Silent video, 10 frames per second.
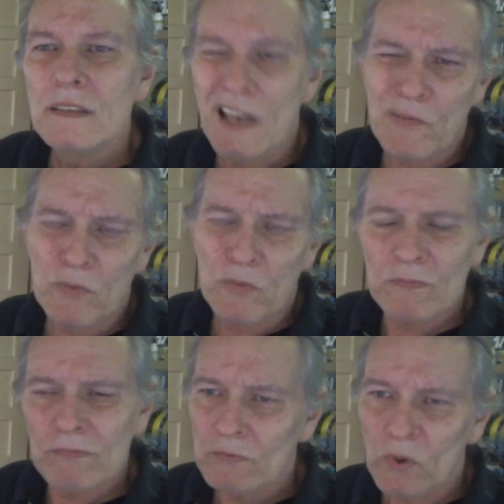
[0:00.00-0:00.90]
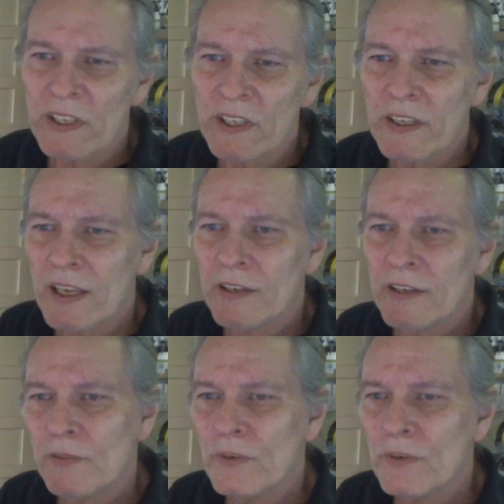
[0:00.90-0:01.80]
I wanted to get it
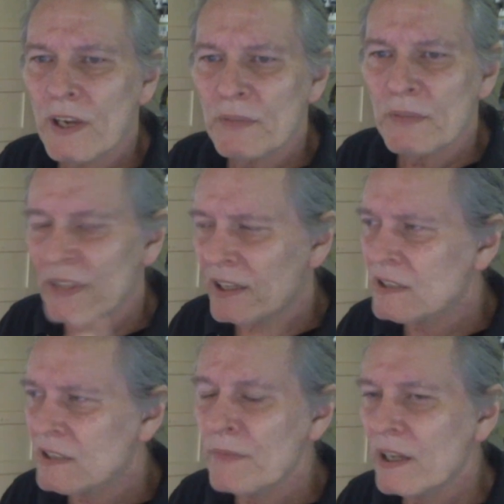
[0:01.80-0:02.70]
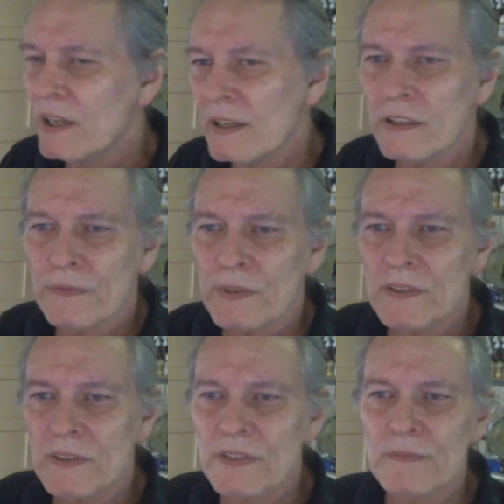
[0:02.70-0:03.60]
in red, but that doesn't make any
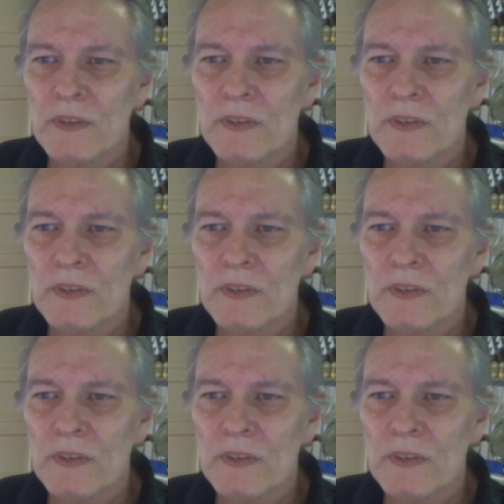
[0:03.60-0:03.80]
difference.